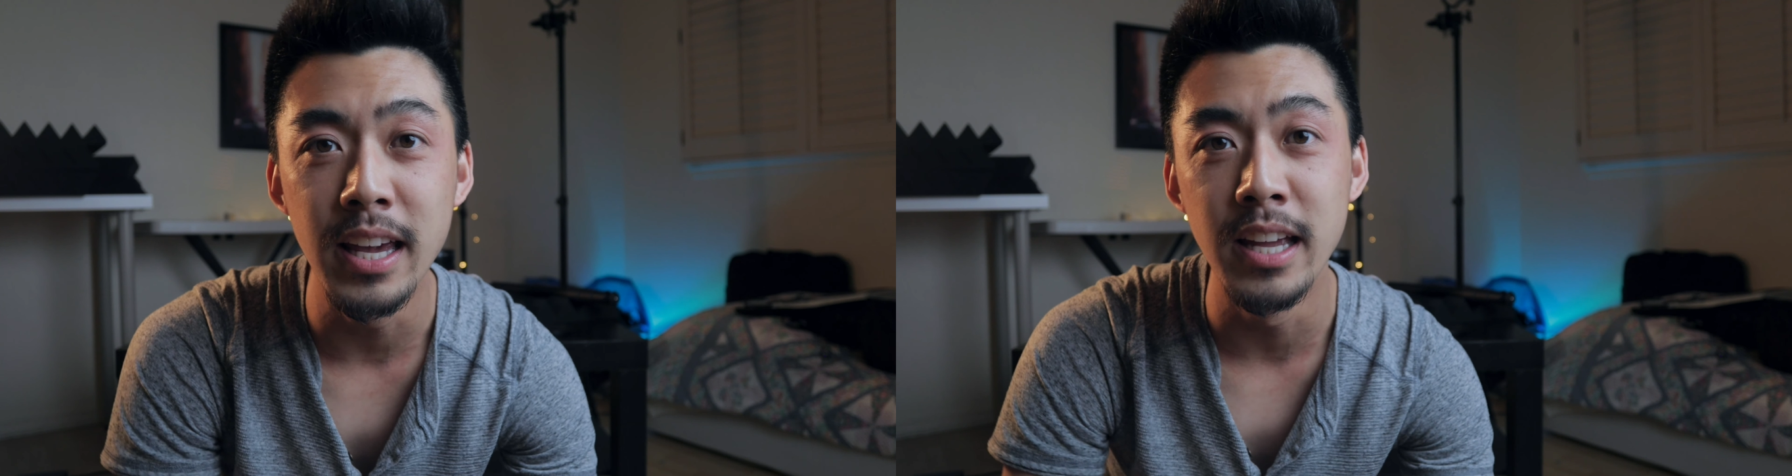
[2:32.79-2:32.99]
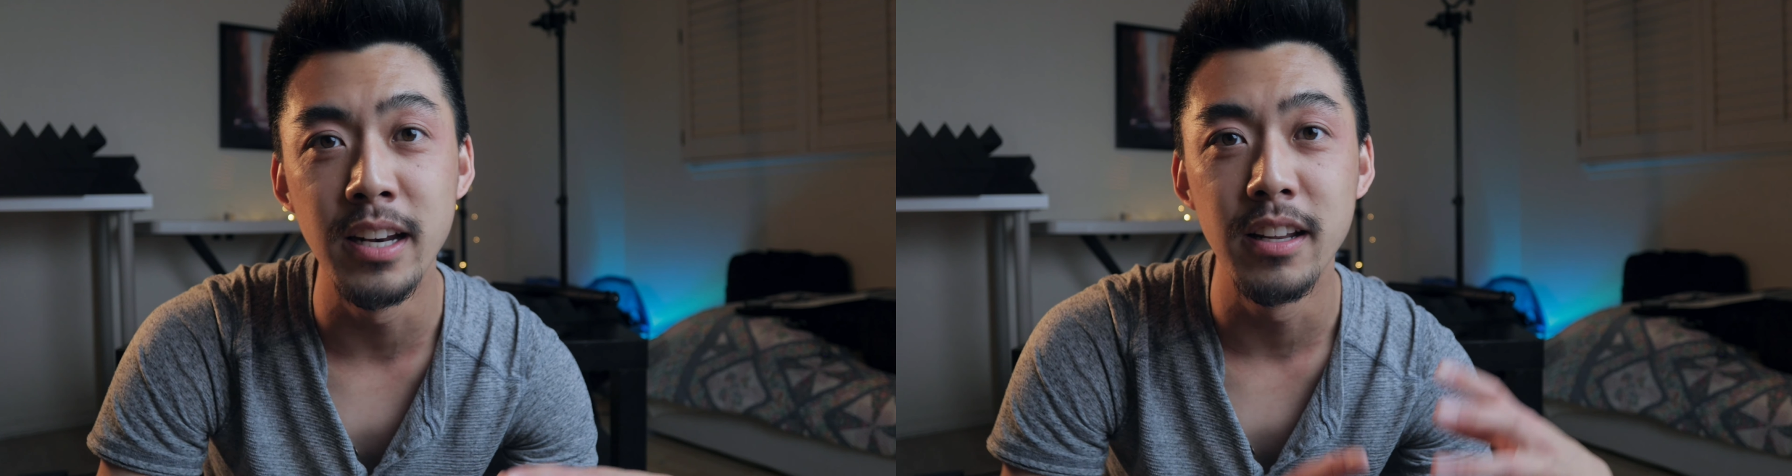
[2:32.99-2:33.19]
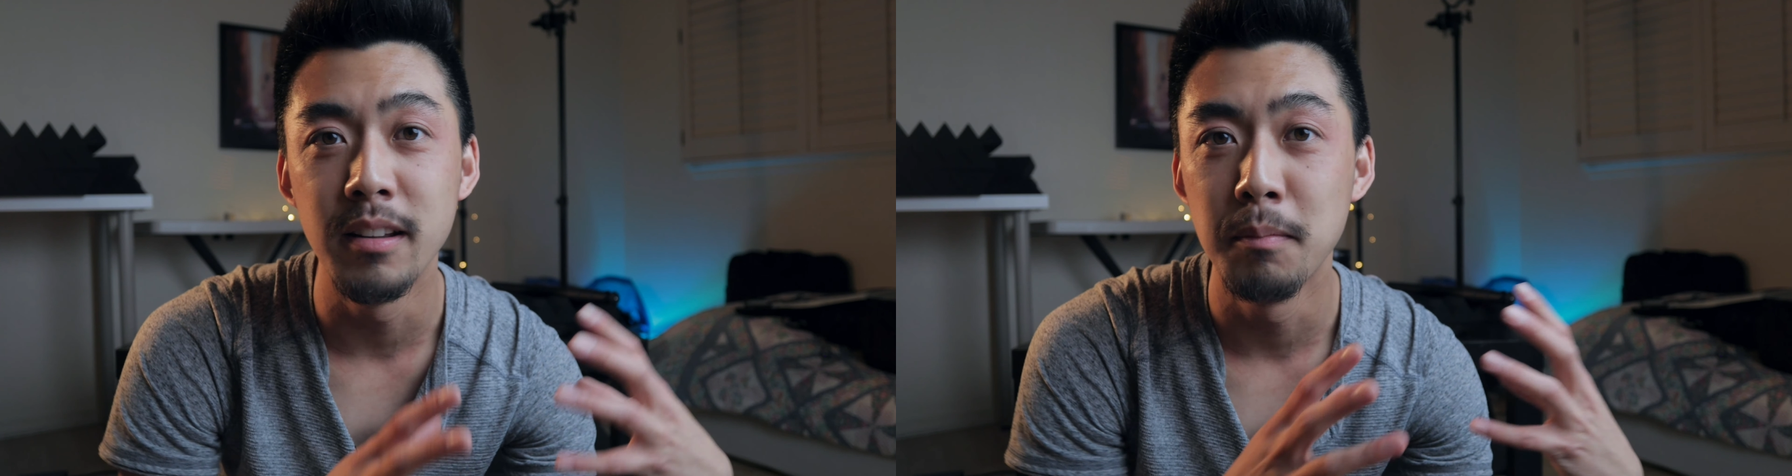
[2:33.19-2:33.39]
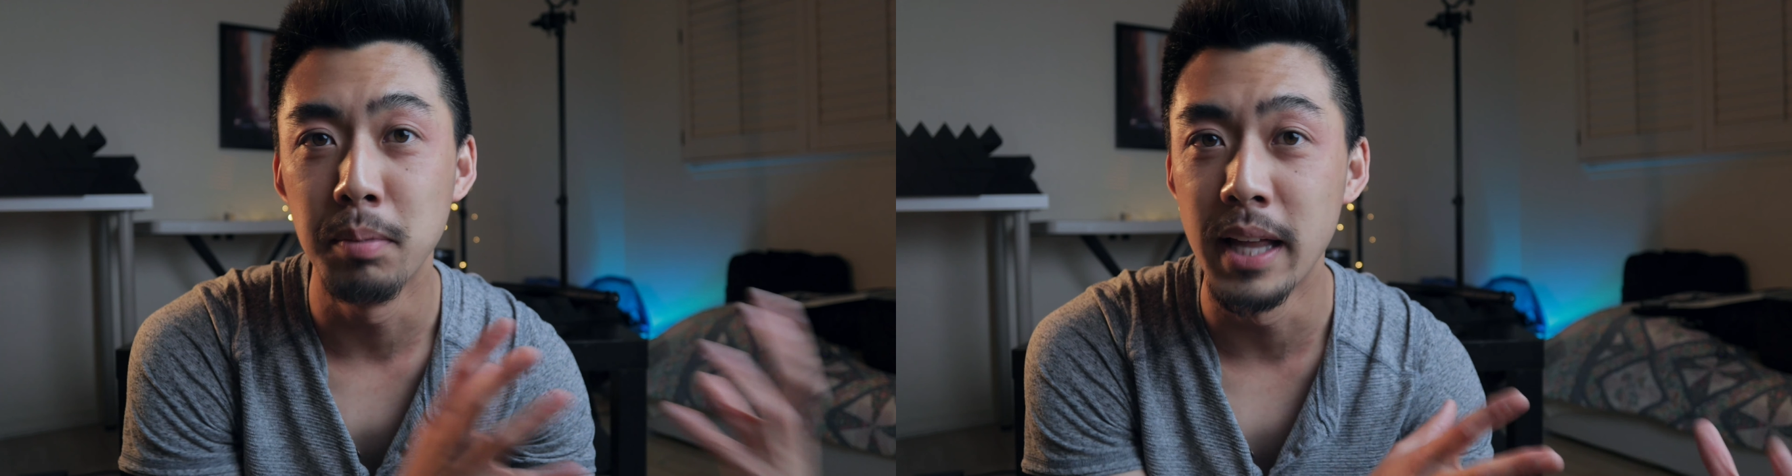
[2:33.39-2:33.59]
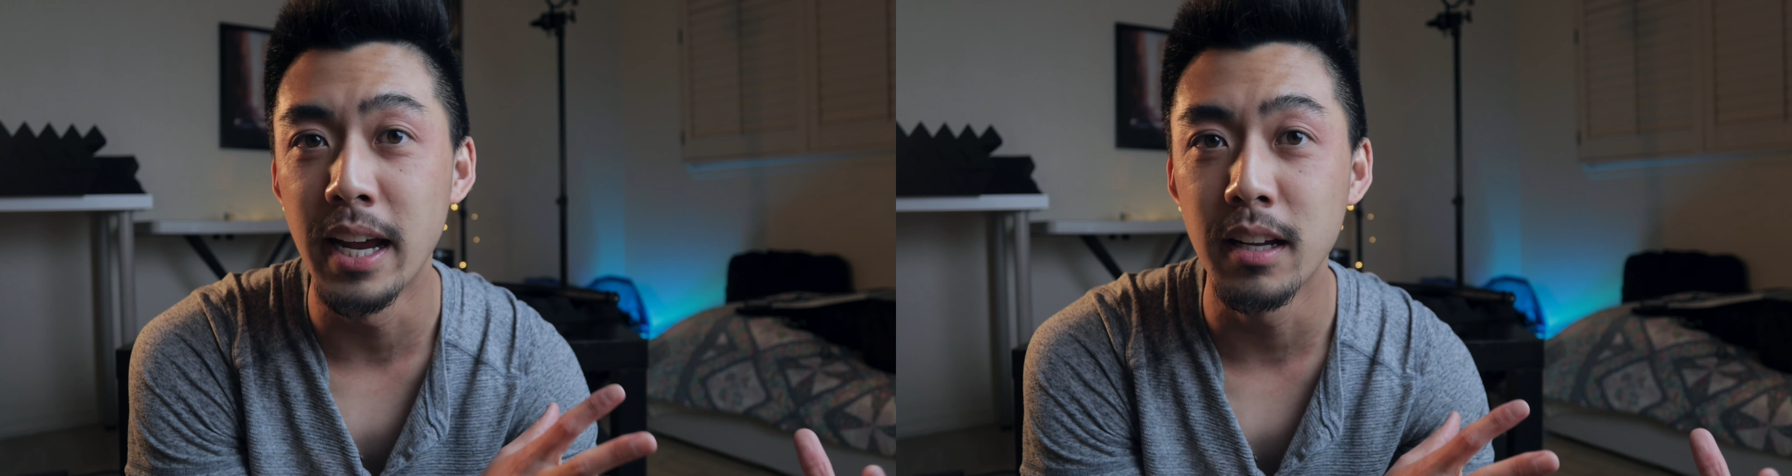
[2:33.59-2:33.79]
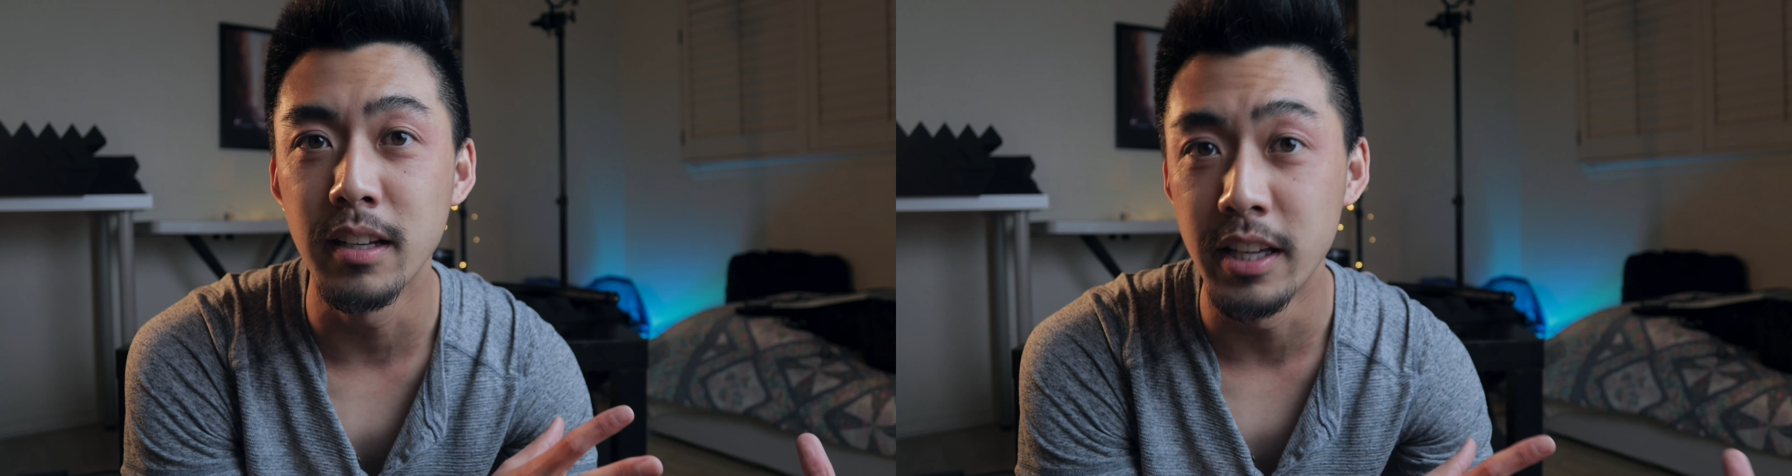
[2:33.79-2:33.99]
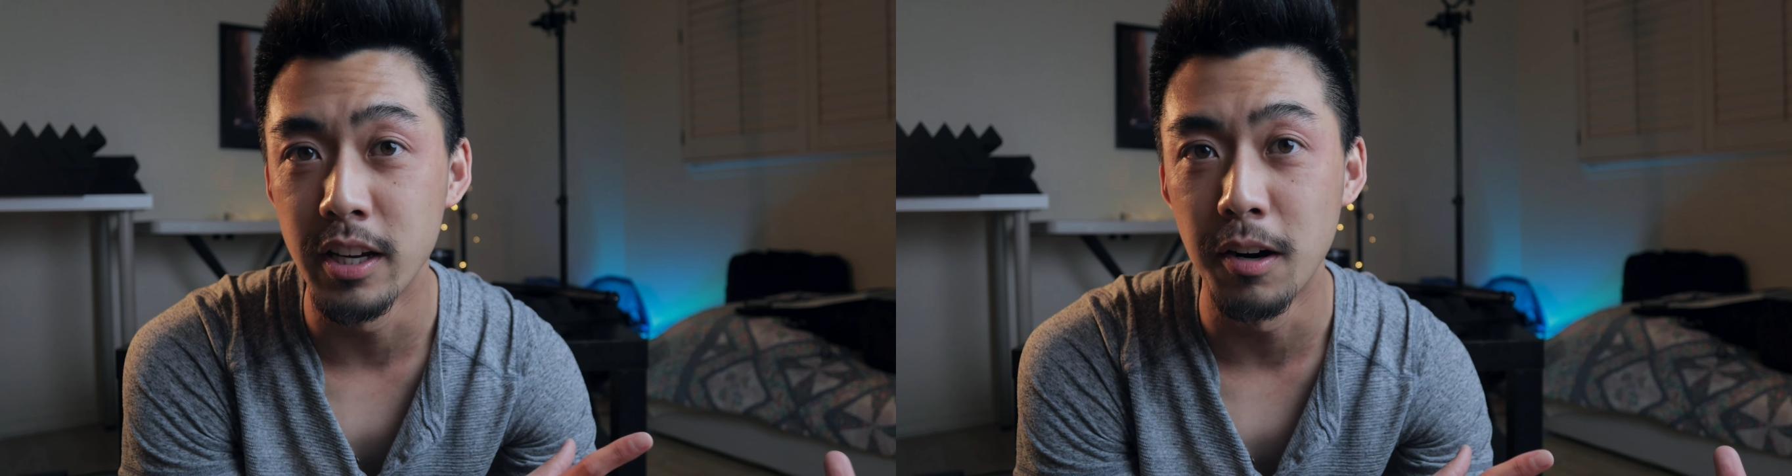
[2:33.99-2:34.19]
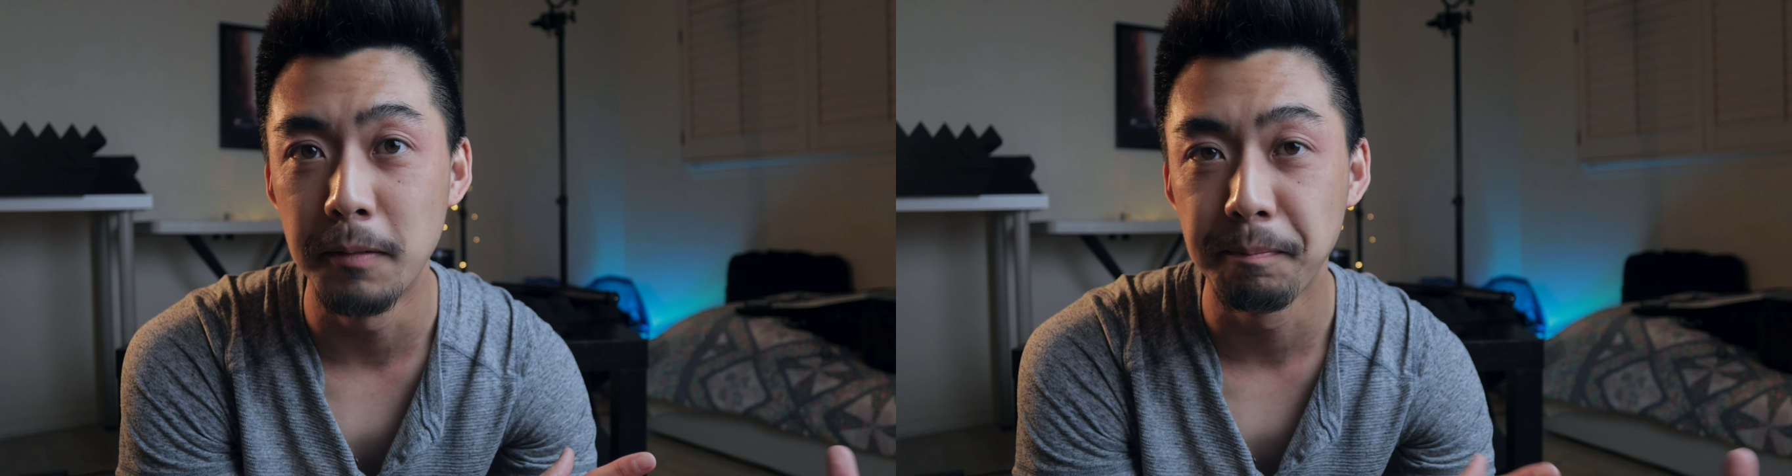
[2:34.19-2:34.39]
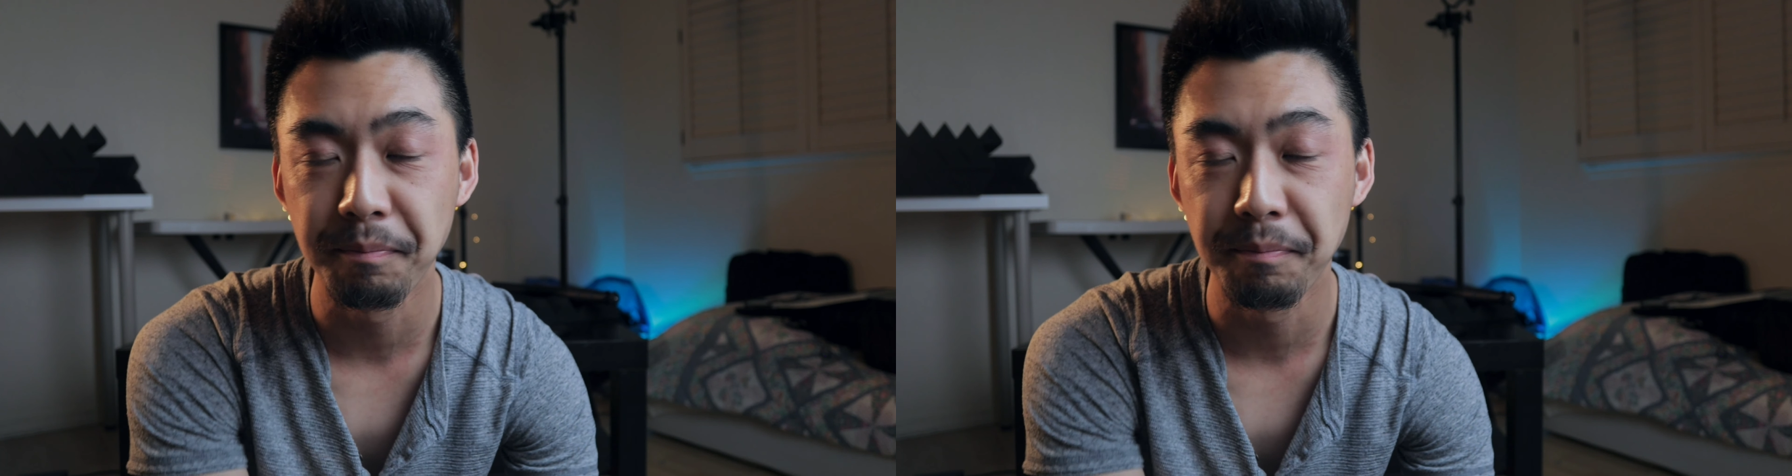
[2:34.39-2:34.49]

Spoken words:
in blank year.